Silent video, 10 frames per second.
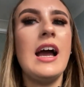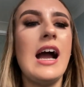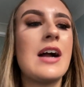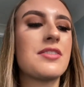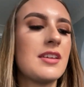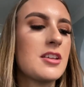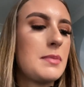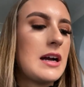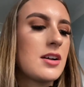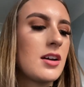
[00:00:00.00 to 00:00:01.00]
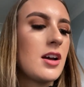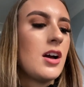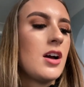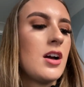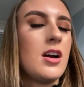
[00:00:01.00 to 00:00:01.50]
I just need to pack
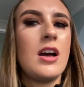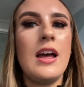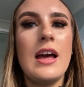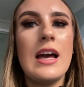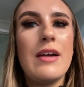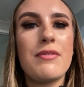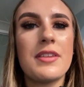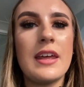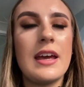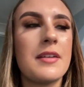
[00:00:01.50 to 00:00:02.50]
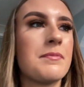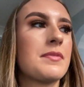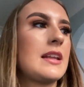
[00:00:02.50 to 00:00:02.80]
everything.